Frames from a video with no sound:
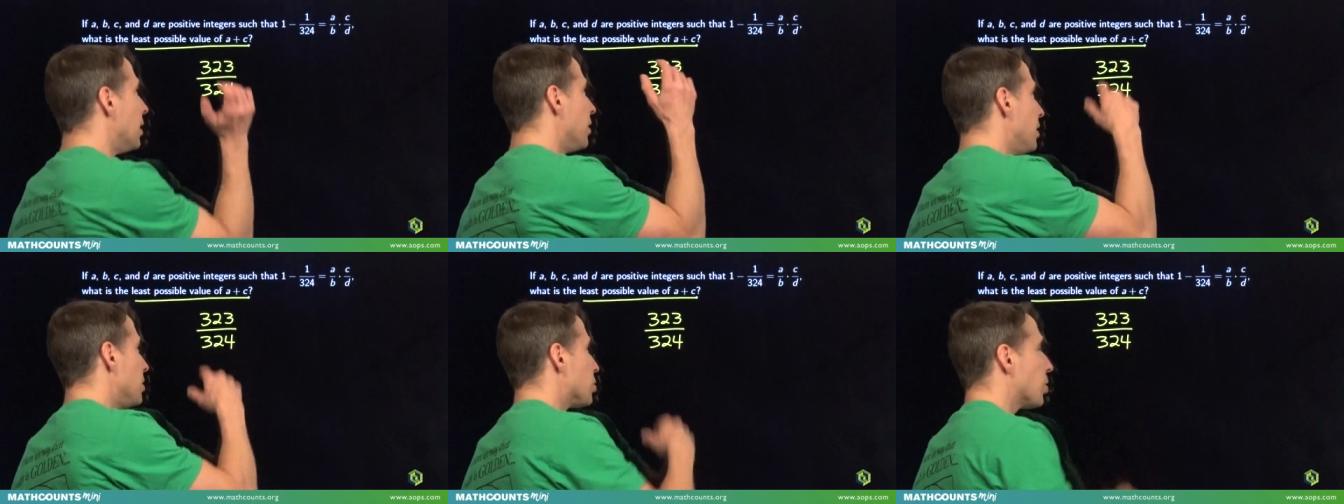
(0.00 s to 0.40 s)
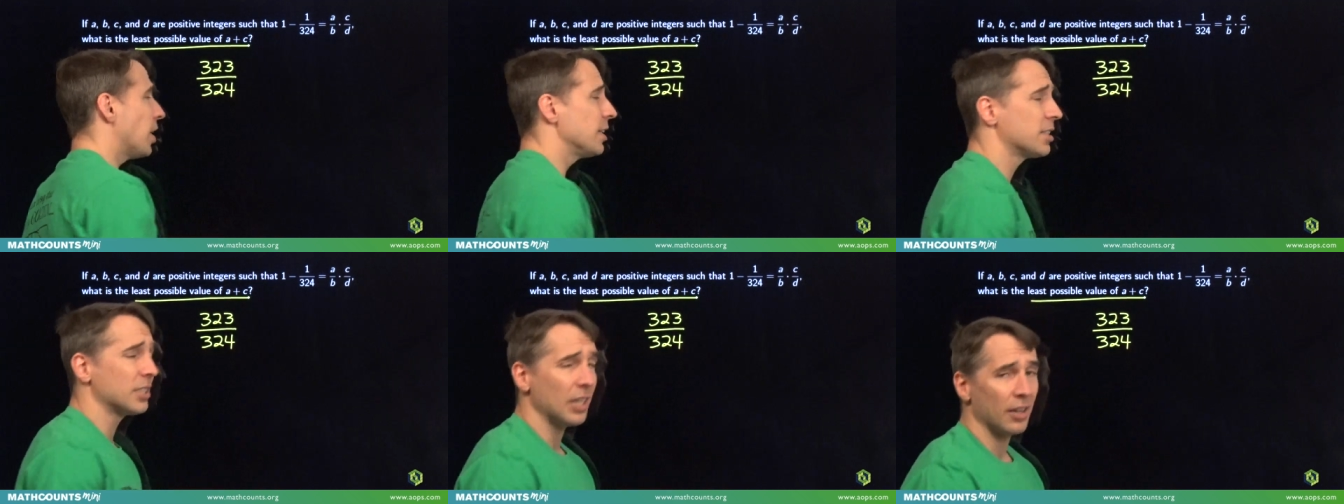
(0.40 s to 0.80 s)
Then
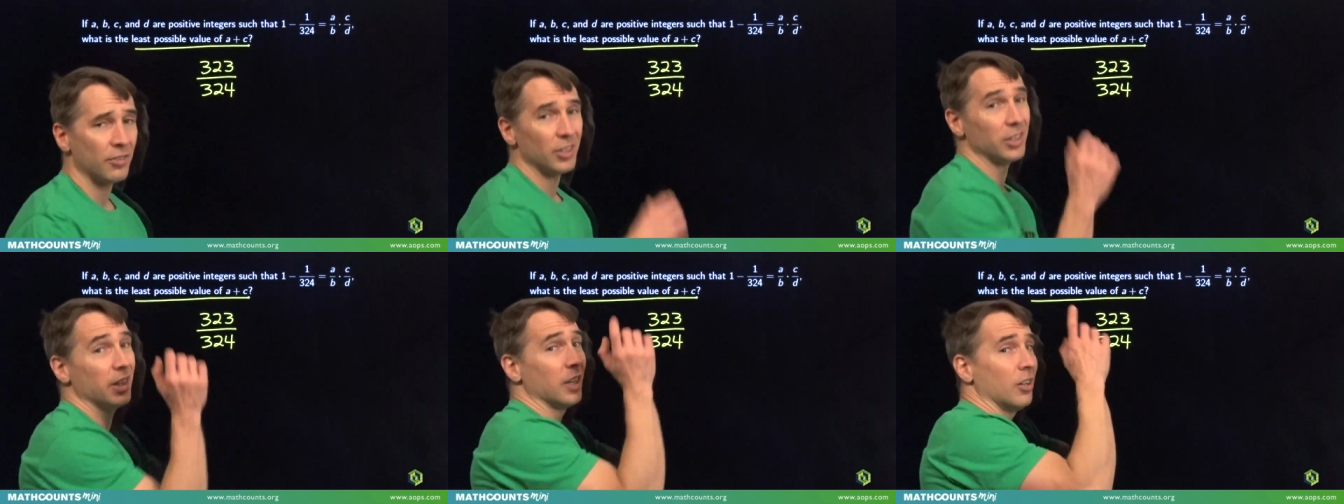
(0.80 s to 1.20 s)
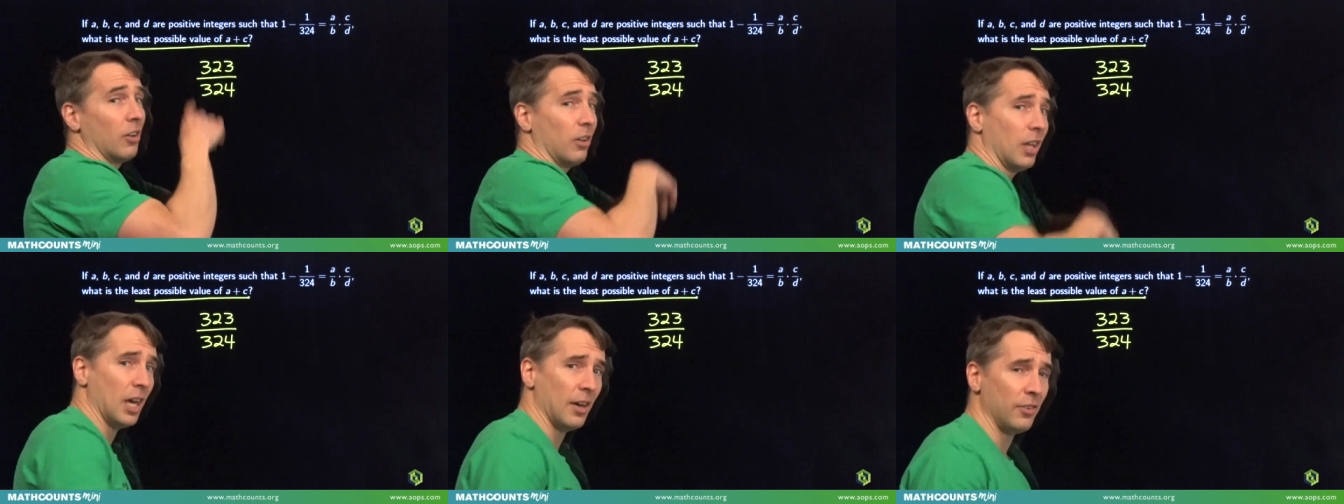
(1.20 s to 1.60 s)
try 7, then
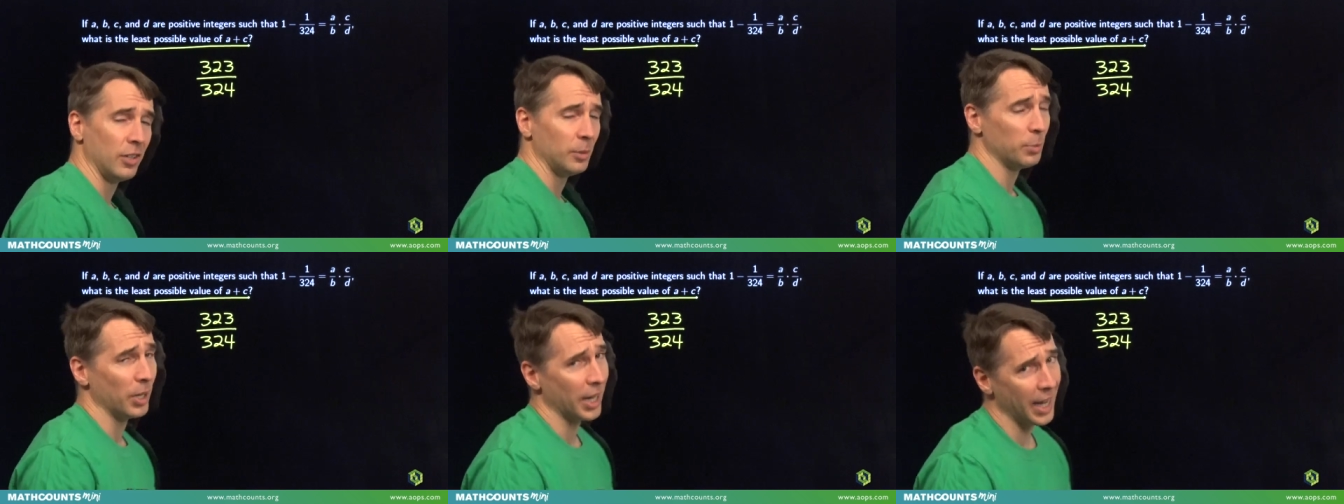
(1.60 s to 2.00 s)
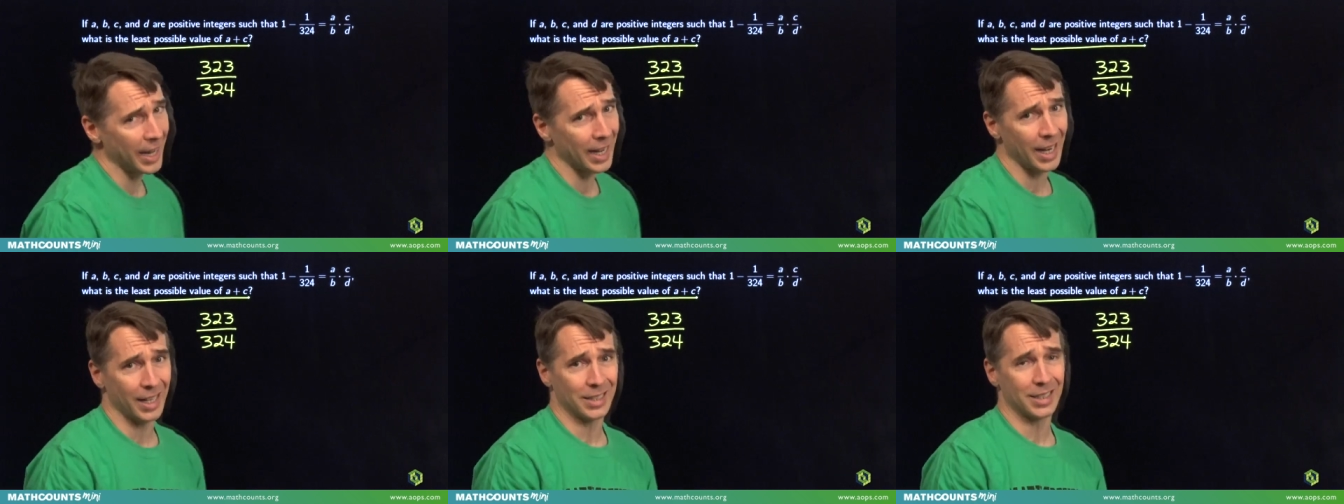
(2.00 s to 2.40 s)
11, but I
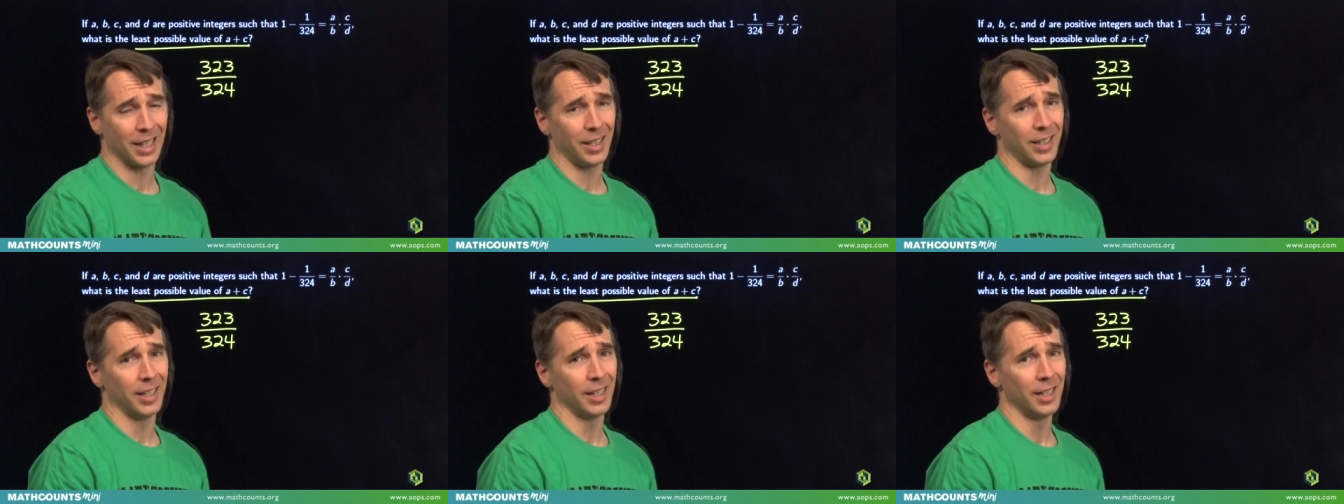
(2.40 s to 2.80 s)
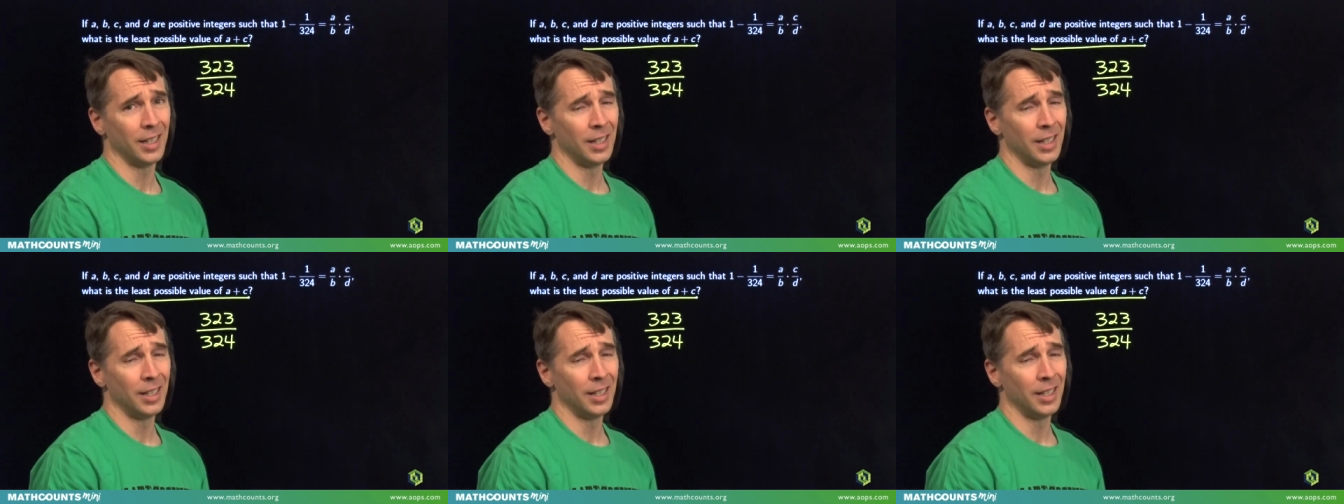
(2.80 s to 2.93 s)
gotta tell you,